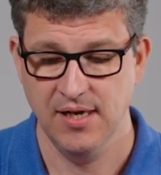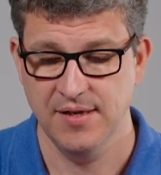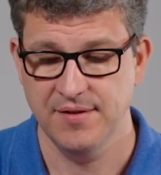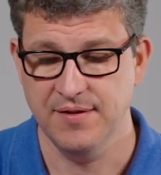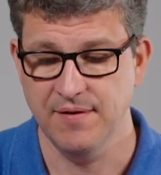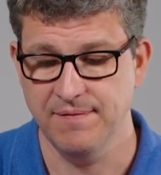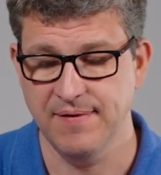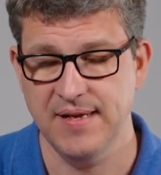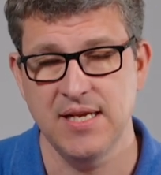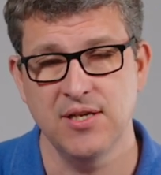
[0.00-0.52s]

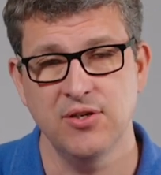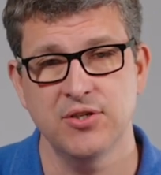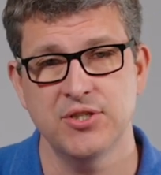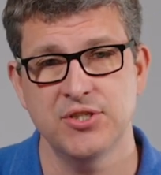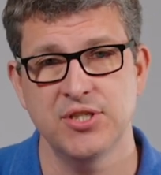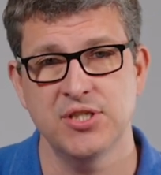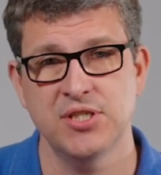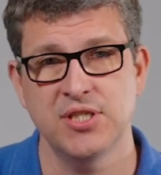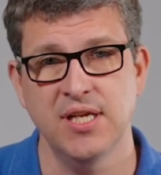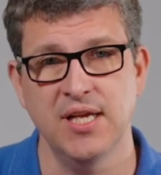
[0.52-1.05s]
the VLog
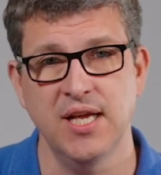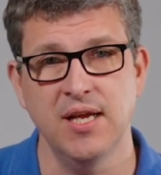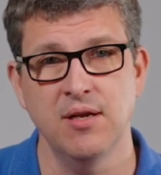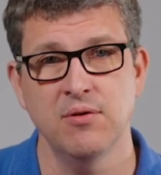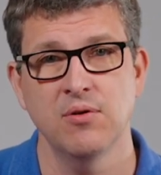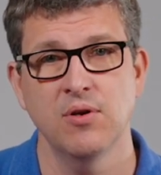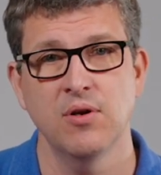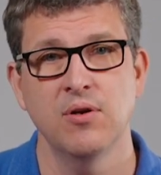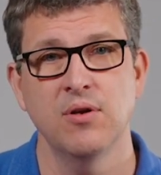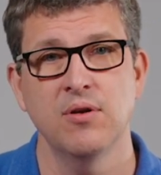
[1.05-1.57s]
just here
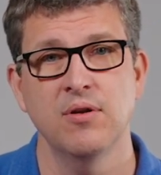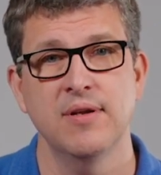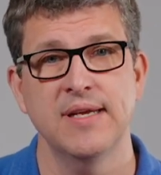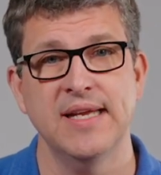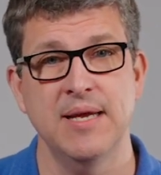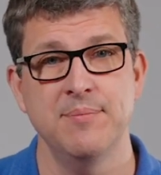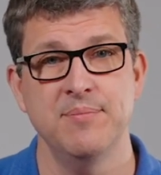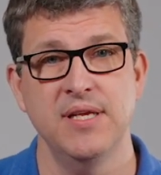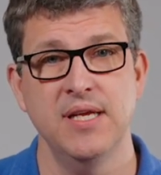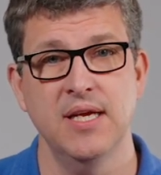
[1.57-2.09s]

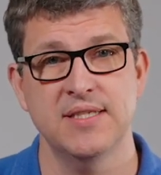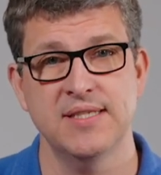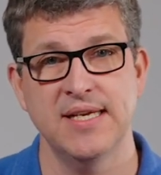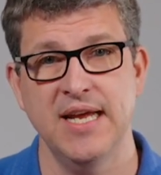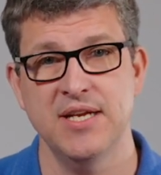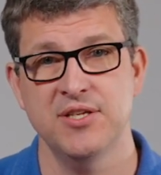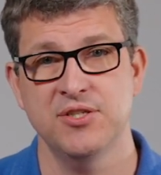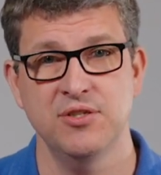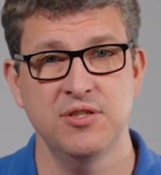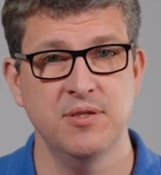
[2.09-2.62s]
can be
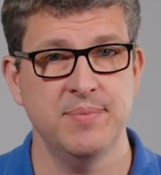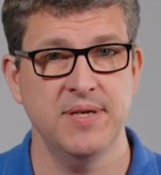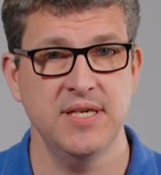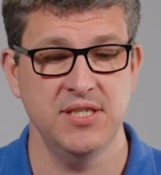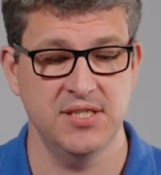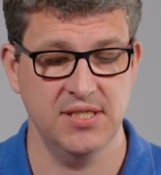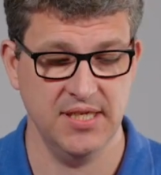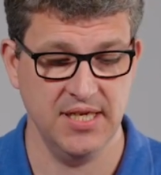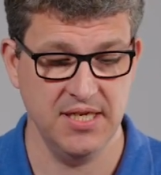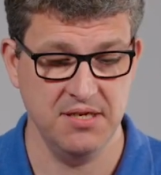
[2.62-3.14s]
attached to the
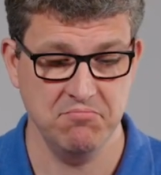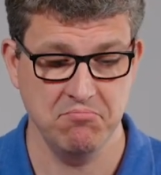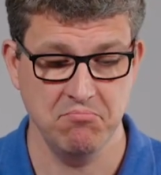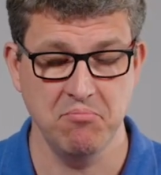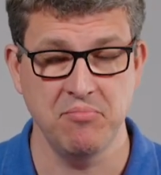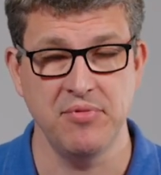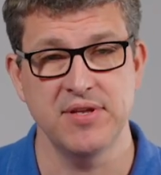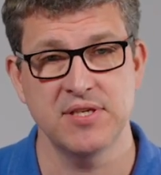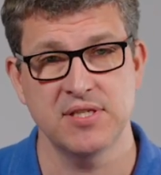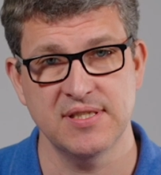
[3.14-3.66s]
PC
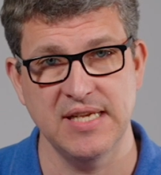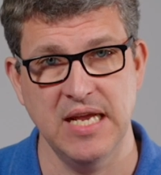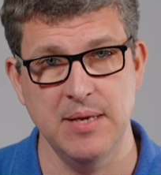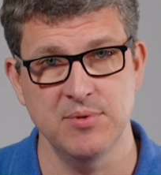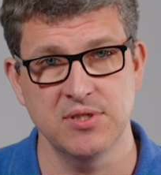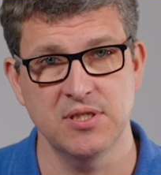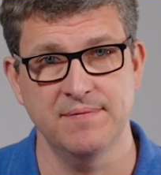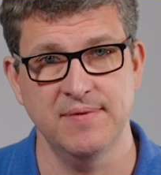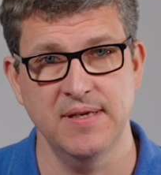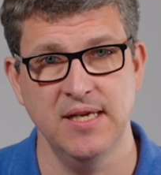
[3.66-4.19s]
the same
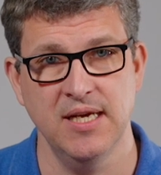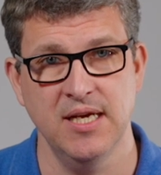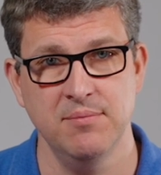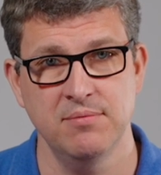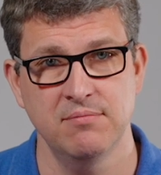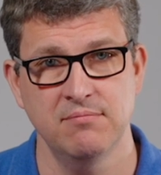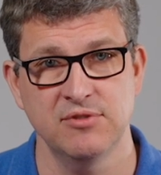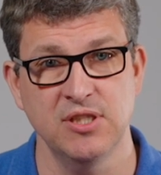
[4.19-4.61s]
as the V-Hub.